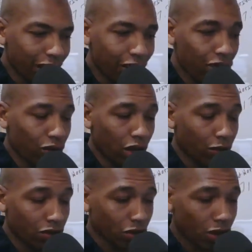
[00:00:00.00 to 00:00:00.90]
He thought he
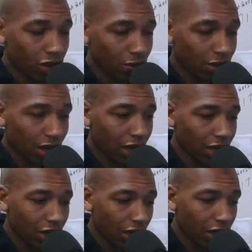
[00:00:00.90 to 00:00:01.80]
was doing something that
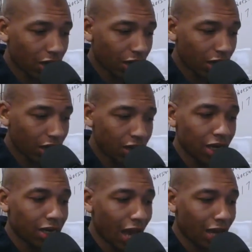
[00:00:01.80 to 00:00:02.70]
he clearly
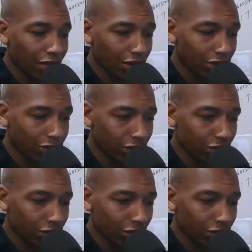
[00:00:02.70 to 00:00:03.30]
did not do.